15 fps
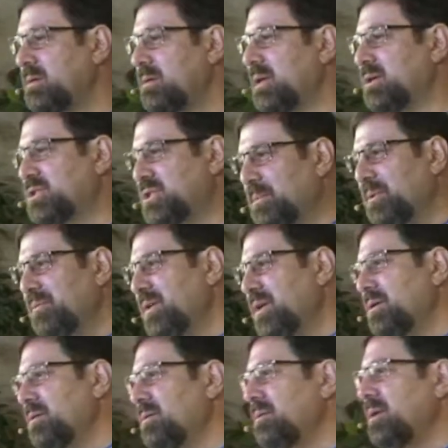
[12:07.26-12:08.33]
Now, some of
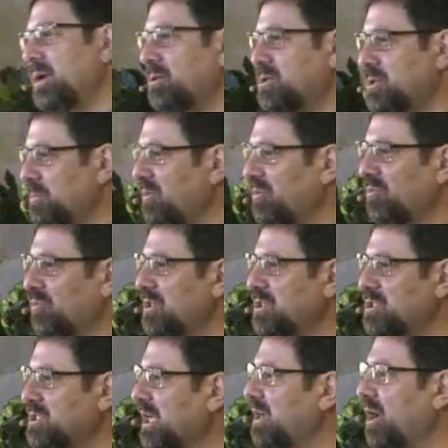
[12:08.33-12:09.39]
you, you know, some of your friends are
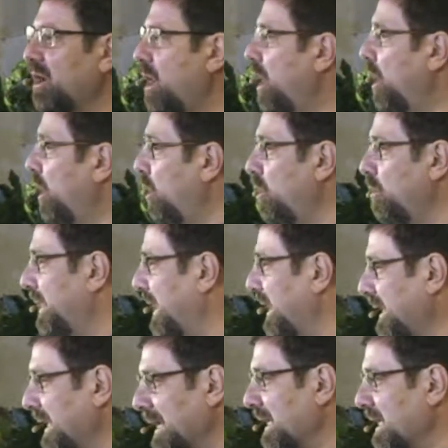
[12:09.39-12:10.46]
saying, oh, but I
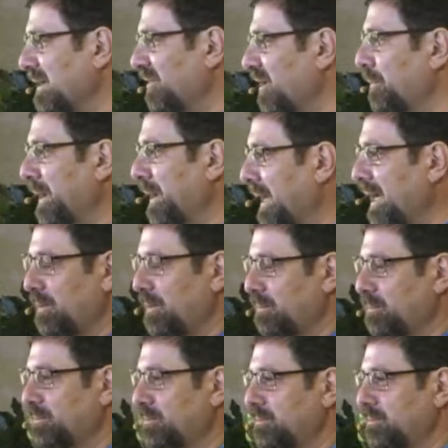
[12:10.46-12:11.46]
can't give up ham.